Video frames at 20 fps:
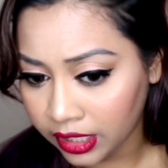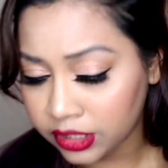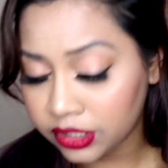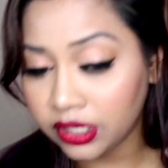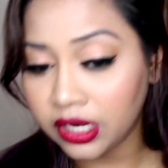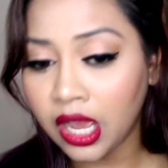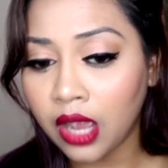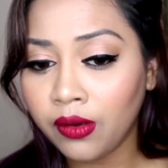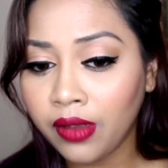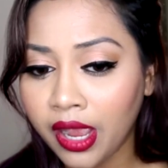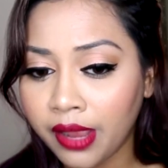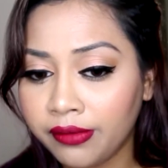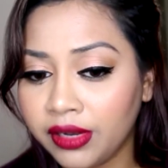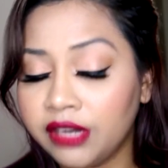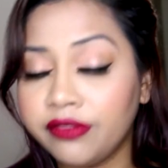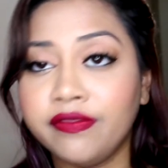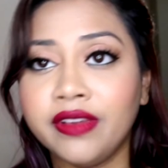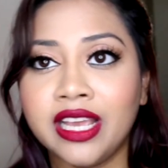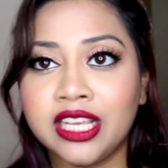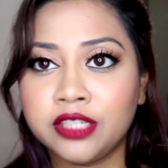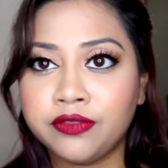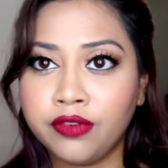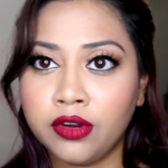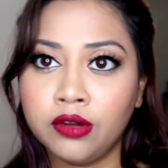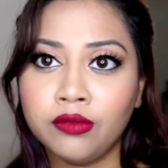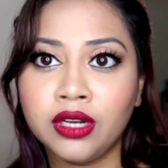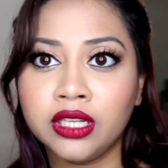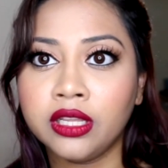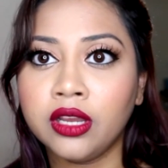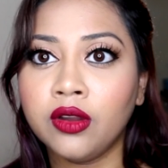So now I will fast
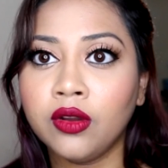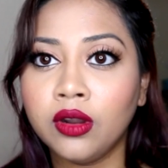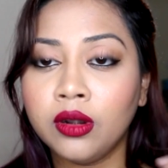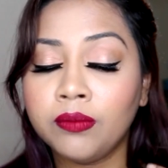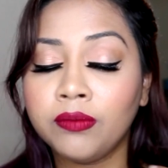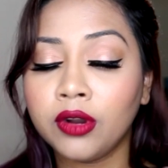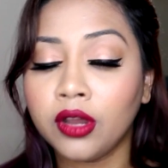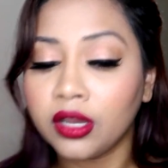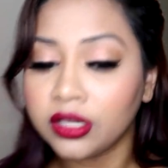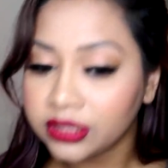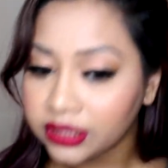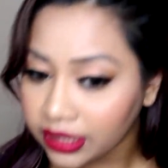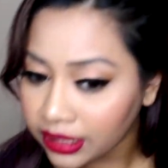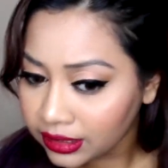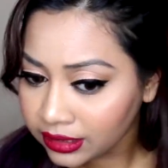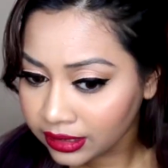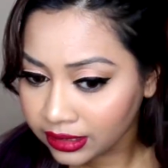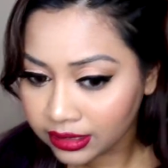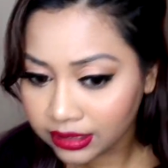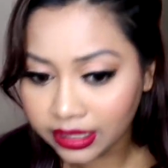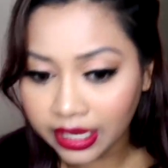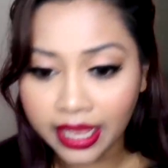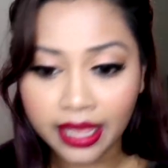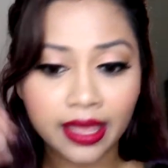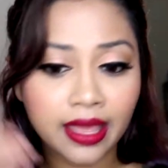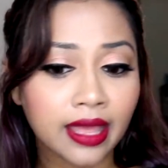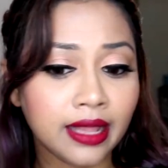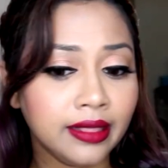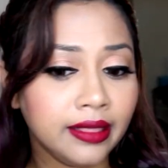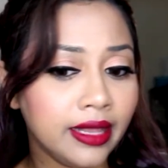forward the whole process,
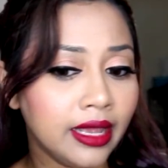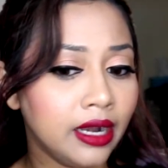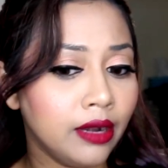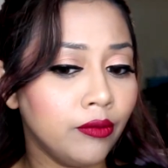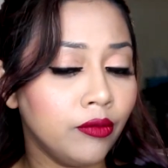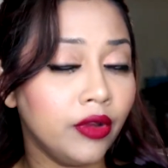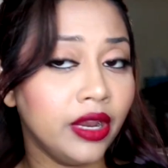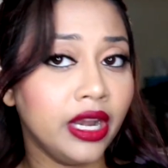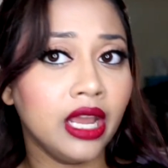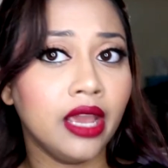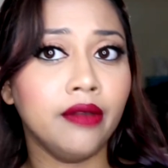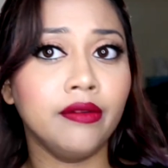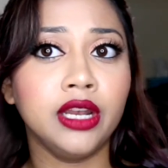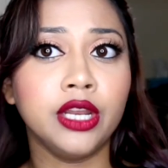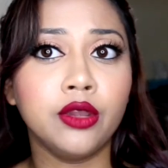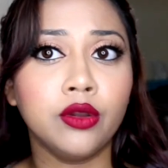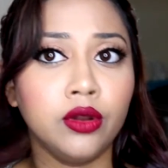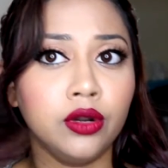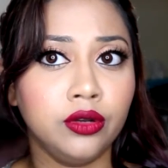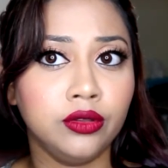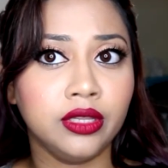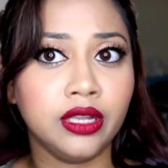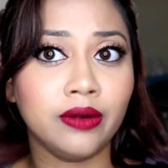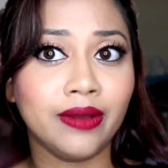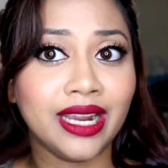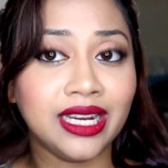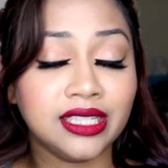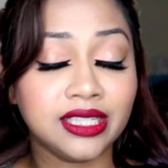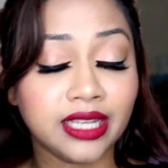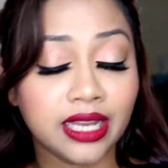and then when I will go to the
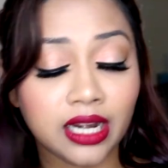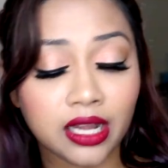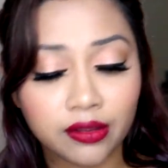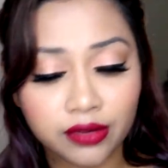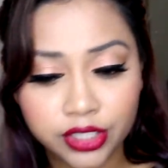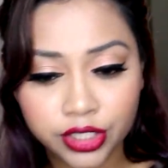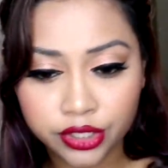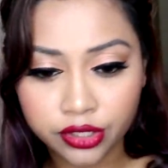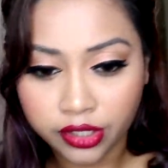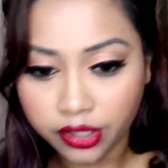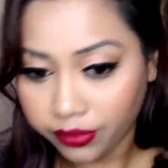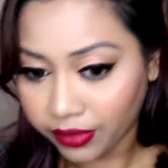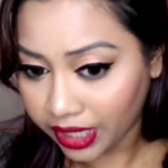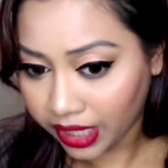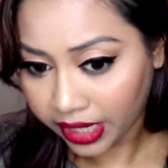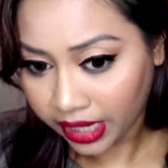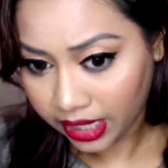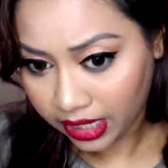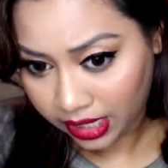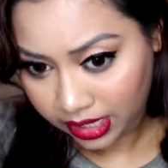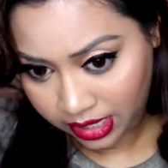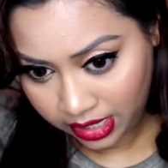right side, I will show you again.